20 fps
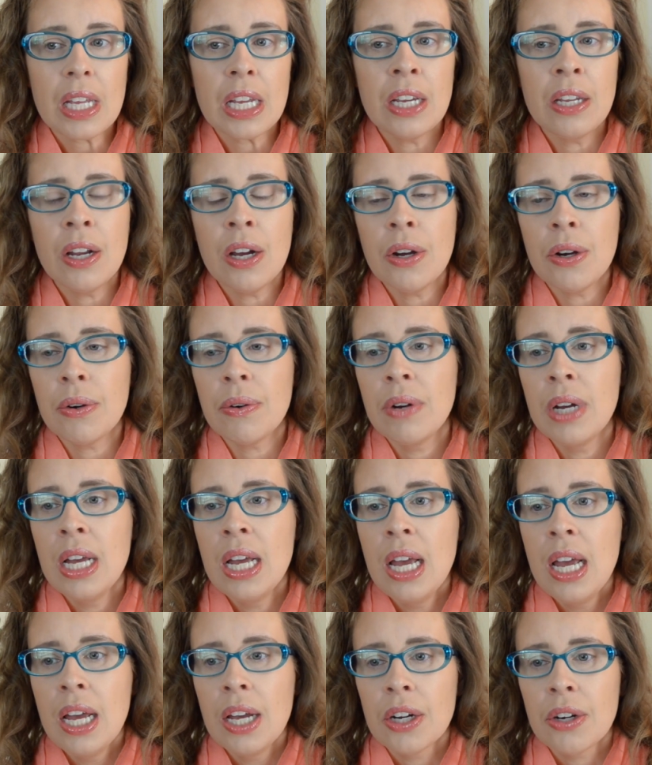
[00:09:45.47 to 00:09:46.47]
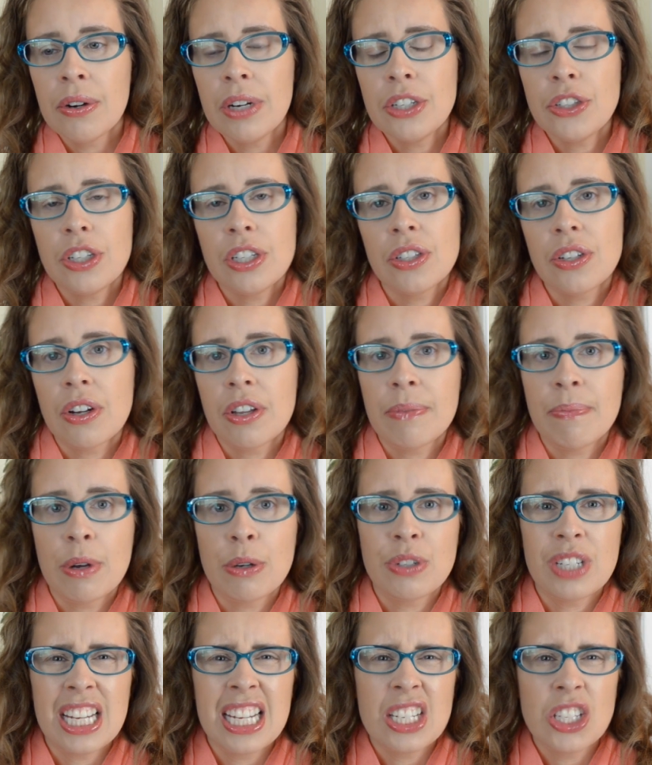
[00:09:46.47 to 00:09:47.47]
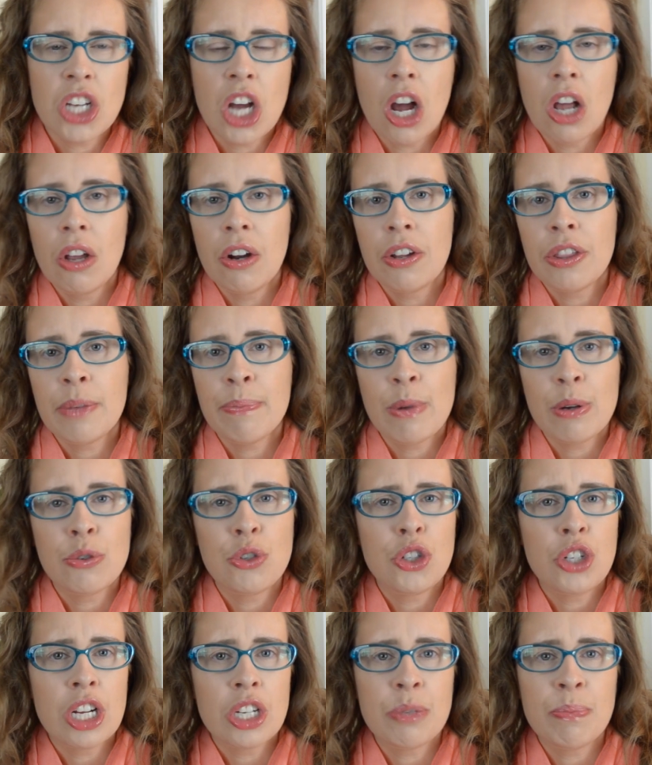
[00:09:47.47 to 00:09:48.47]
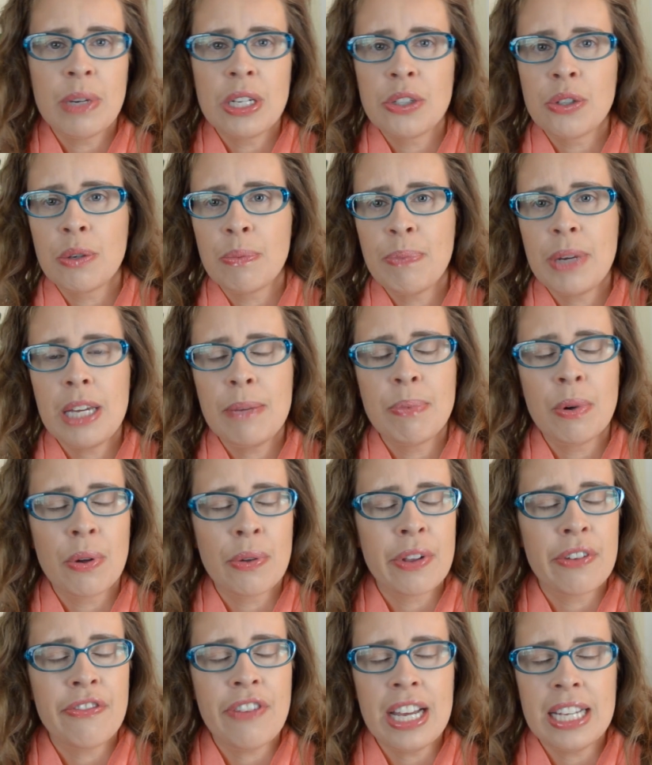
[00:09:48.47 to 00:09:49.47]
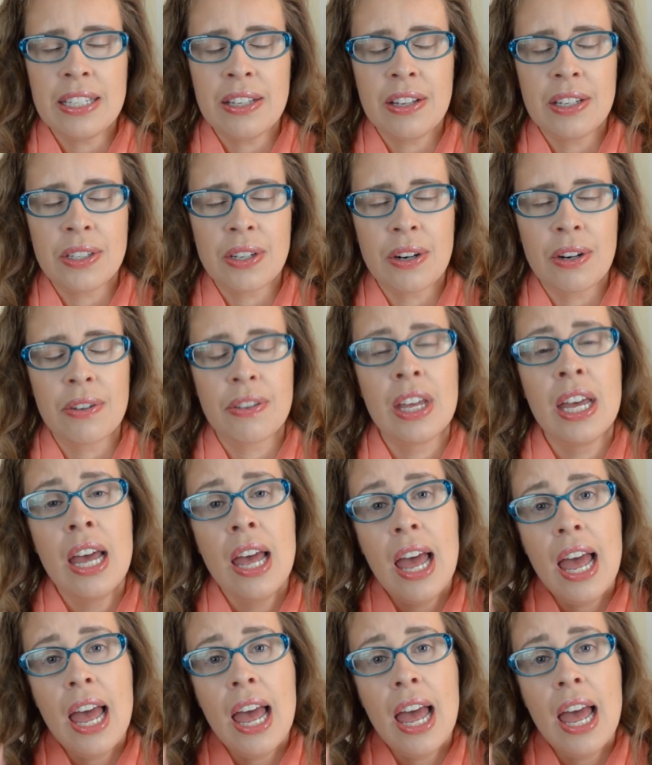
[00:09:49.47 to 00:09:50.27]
you know, Christians are the most intolerant, the most judgmental people on the face of this earth.